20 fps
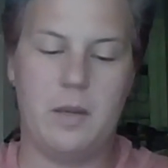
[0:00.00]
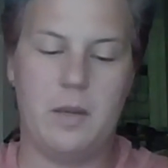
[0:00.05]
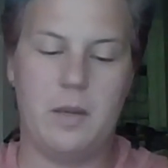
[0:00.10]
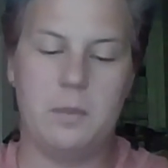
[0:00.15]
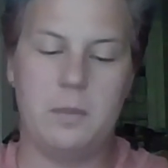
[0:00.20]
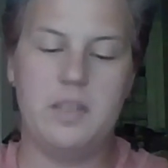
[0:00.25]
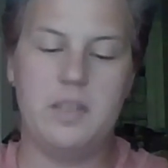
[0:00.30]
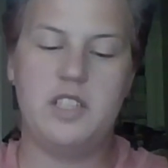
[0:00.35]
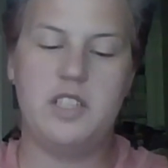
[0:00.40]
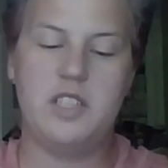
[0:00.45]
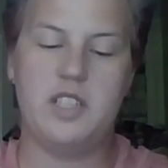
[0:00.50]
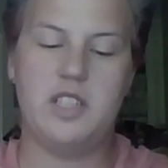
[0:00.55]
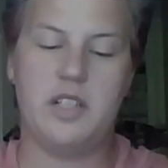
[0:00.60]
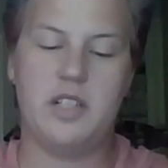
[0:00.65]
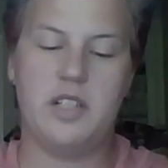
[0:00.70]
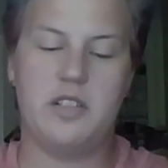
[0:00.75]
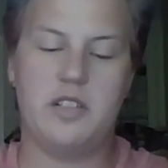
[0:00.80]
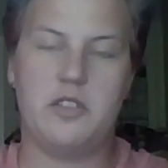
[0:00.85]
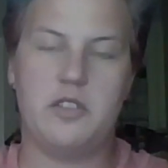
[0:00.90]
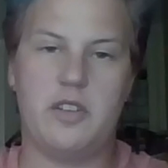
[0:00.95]
Please share
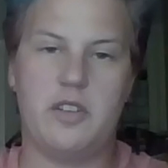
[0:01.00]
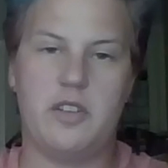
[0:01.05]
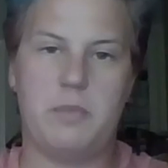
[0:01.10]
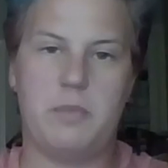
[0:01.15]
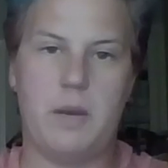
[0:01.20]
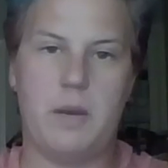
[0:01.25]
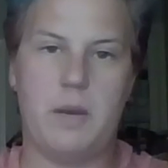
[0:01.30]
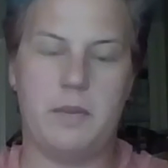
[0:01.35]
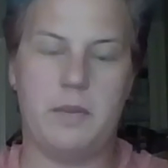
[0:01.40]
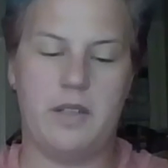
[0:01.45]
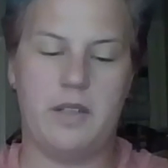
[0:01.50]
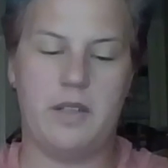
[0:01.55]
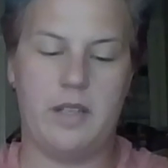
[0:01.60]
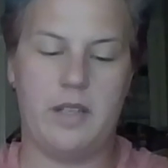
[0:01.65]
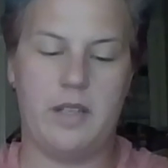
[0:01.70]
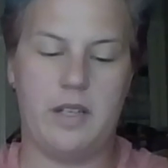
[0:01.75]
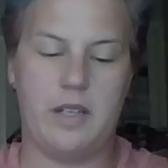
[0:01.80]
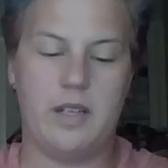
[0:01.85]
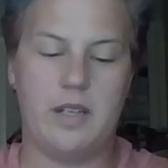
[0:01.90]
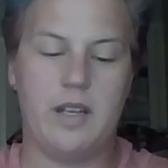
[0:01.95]
your joys
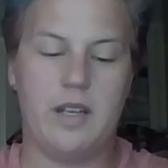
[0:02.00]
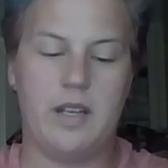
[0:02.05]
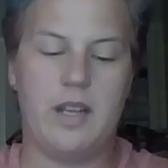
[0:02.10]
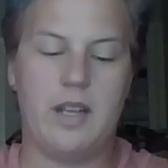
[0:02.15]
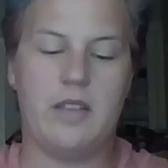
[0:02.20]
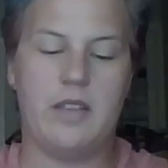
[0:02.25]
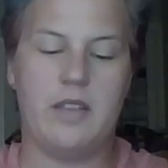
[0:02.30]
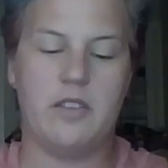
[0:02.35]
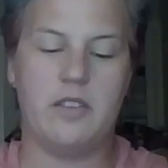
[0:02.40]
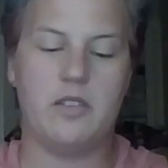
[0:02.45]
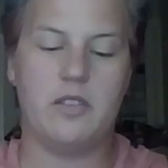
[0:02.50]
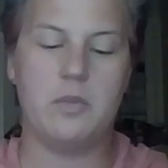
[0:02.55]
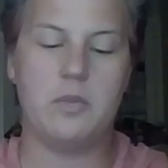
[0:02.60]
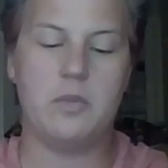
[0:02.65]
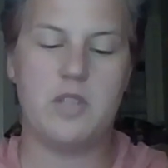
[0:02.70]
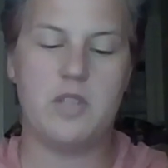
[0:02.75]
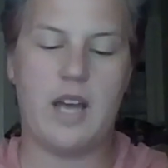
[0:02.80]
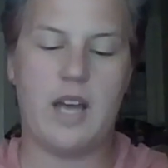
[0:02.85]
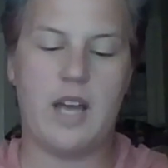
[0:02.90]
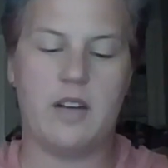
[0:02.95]
publicly in the Zoom
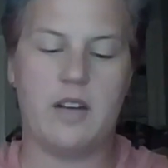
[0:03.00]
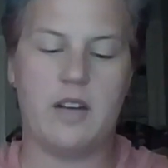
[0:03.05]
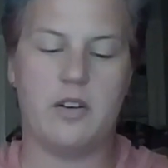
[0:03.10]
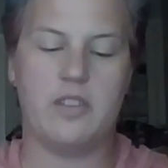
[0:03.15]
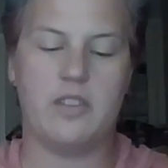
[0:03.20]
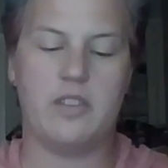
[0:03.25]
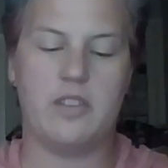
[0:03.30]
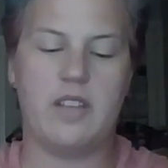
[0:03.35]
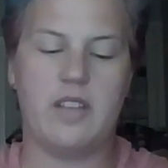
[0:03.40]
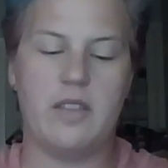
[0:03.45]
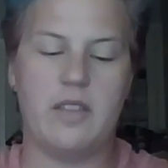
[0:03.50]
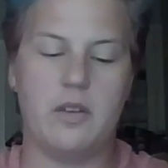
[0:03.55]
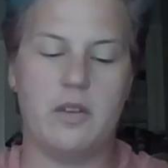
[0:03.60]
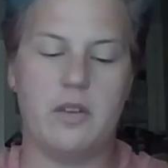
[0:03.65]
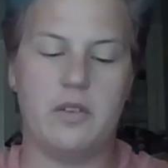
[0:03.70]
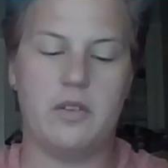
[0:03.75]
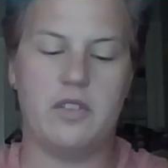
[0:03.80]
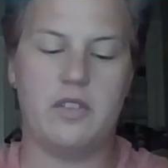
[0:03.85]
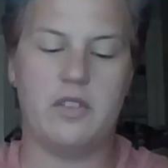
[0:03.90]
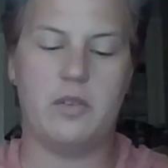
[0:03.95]
chat or send
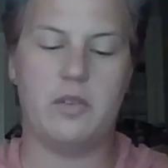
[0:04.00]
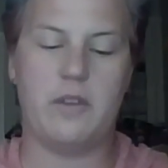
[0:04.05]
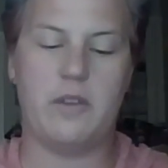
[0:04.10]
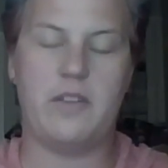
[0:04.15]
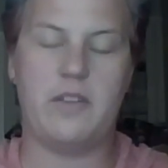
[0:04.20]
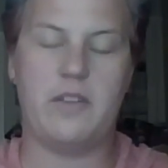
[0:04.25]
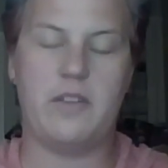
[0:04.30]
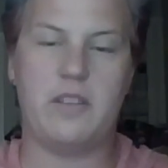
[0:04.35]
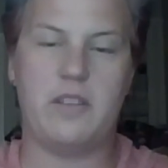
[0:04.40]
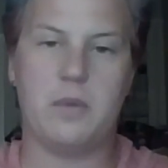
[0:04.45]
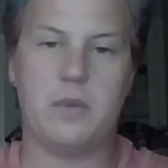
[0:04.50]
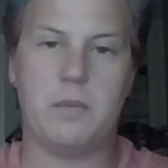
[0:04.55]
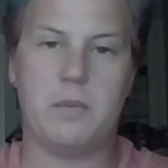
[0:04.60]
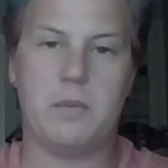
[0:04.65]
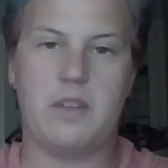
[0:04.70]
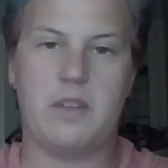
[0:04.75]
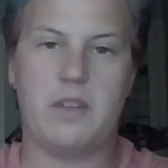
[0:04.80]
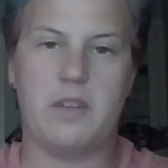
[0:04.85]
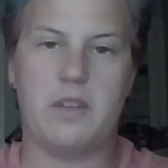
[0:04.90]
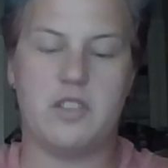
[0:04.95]
those to our Facebook
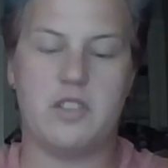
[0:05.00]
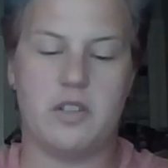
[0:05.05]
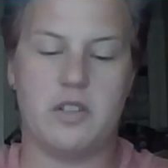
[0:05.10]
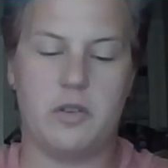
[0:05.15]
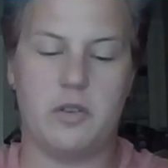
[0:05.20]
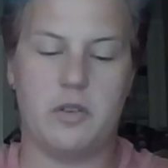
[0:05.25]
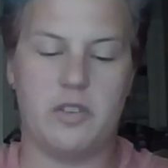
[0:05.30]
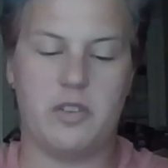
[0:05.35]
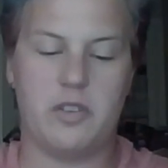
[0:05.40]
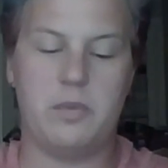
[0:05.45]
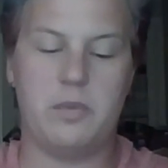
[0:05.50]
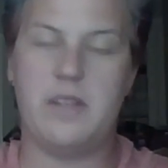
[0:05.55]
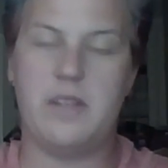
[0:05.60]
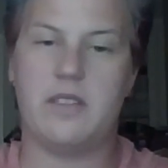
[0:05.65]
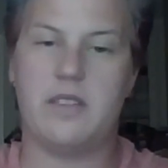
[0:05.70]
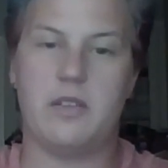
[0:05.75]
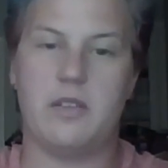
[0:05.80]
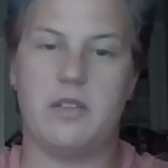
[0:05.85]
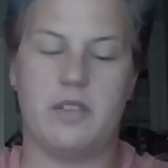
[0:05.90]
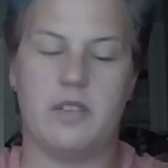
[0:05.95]
Messenger or speak
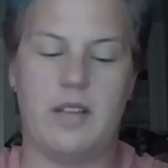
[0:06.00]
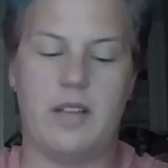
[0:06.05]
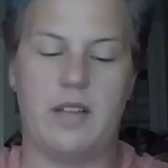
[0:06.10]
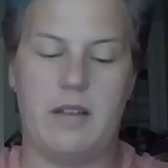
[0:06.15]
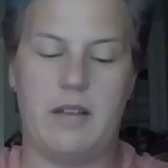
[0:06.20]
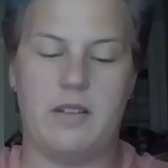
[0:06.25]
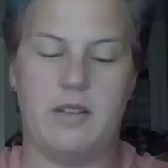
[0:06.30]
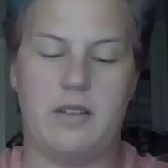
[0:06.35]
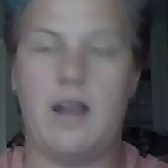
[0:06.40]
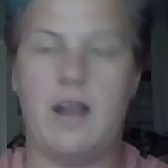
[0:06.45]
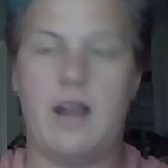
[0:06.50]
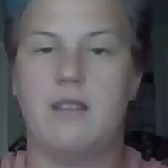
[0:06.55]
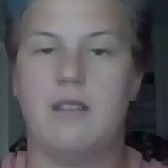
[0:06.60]
those aloud now.